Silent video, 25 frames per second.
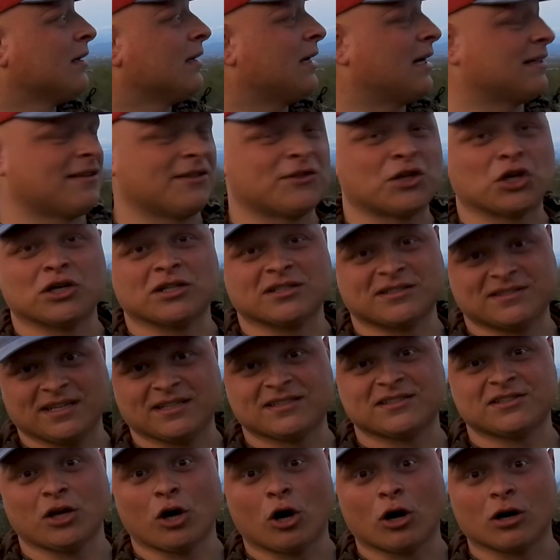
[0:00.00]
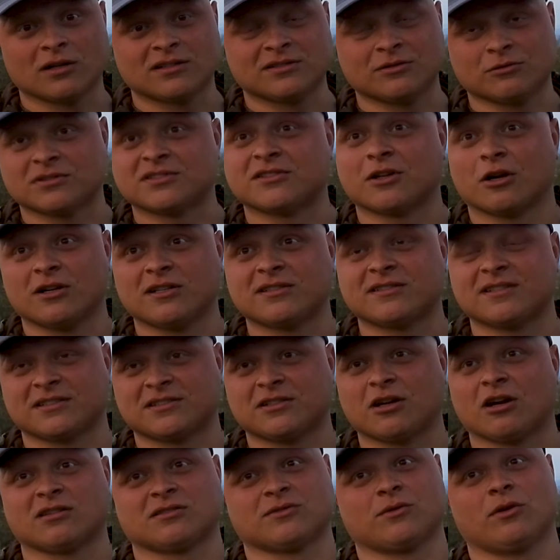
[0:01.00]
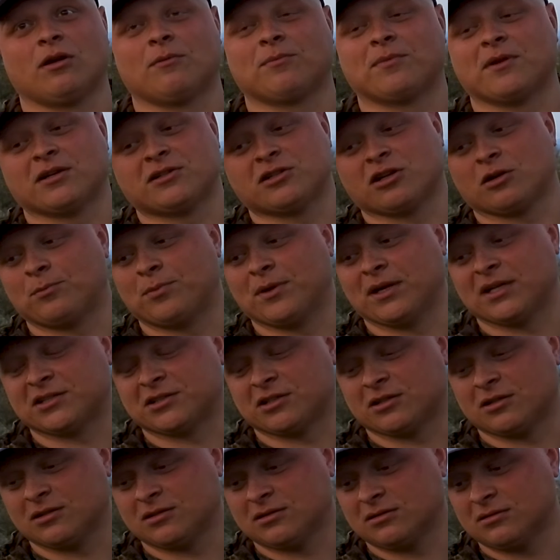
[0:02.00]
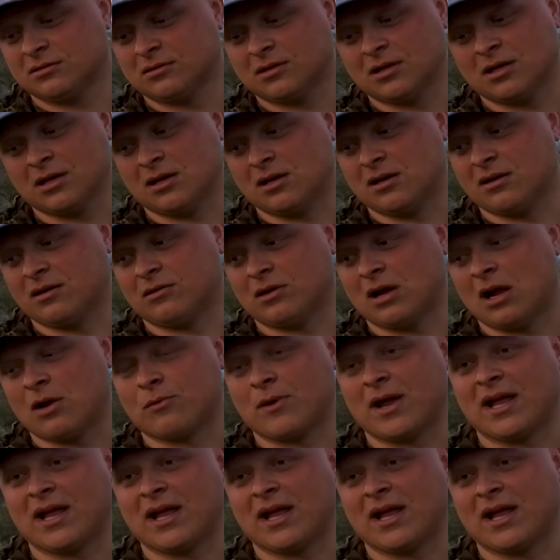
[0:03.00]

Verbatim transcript: got to 36 yards. It was 36 yards. I went up there took a picture. Uh, I